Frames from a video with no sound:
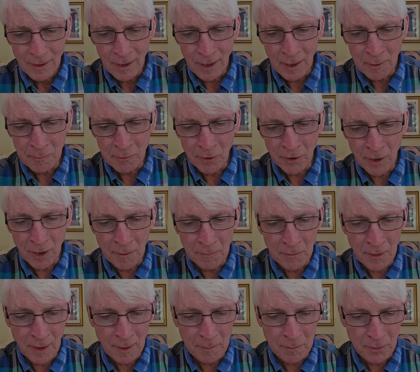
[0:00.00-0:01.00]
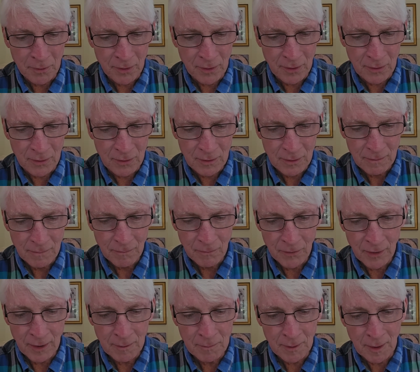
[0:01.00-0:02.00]
Abraham
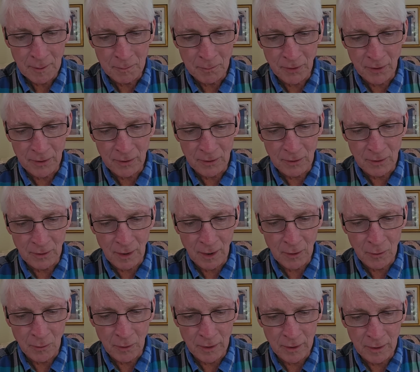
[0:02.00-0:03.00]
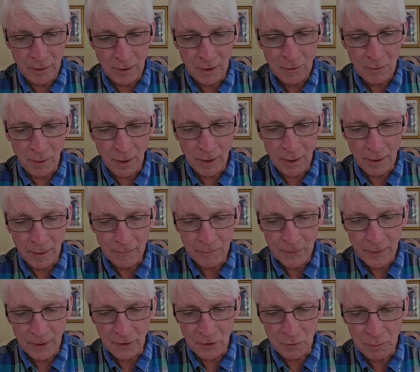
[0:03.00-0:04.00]
named that place Yahweh Yireh,
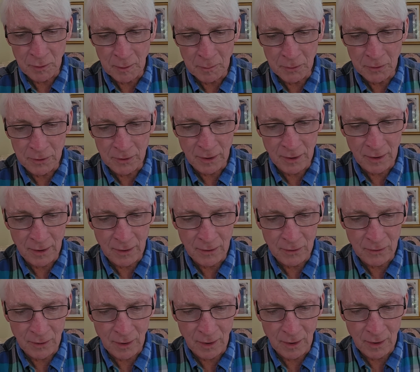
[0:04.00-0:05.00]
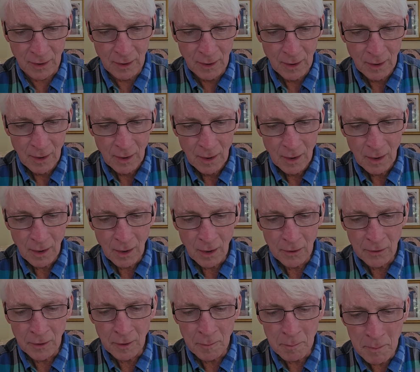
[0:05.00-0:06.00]
as people today say,
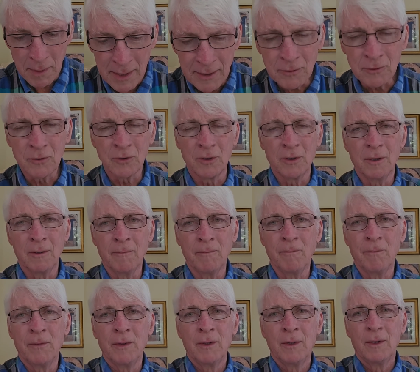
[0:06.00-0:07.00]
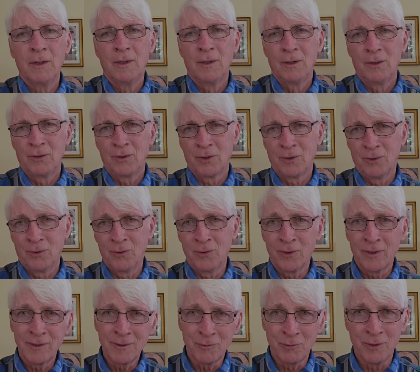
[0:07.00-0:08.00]
"On the mountain the
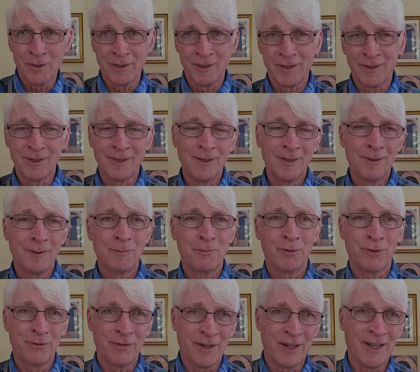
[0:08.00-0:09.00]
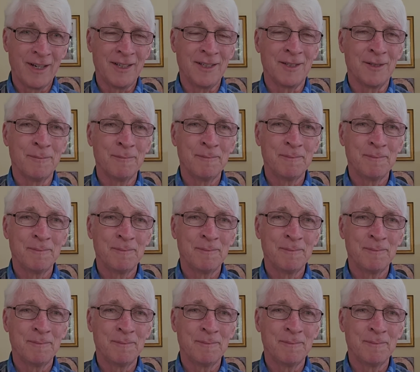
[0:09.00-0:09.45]
Lord will provide."